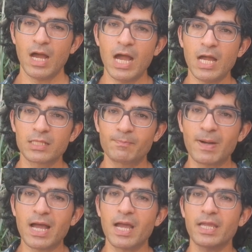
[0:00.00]
And
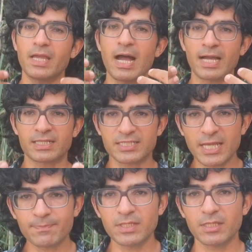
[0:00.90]
by
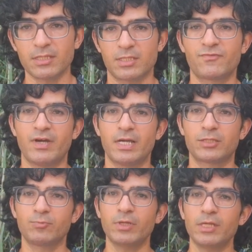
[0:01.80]
accepting this fact,
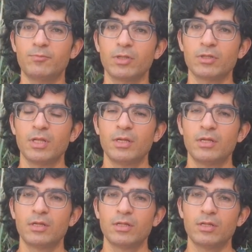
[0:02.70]
we will
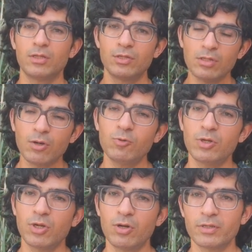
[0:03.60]
no
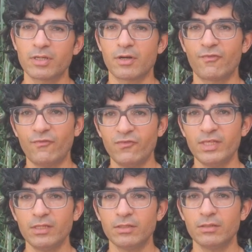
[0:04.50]
longer
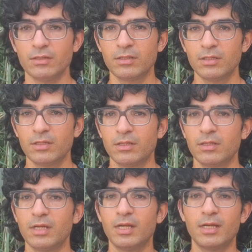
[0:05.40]
feel
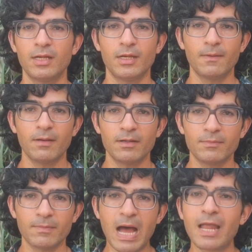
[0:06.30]

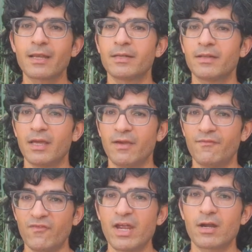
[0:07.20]

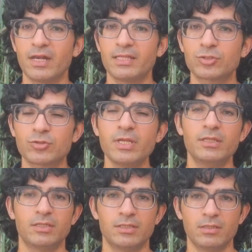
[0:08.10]
unfairly
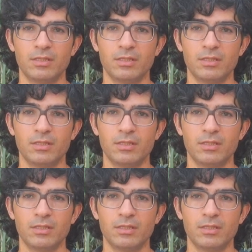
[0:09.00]
treated.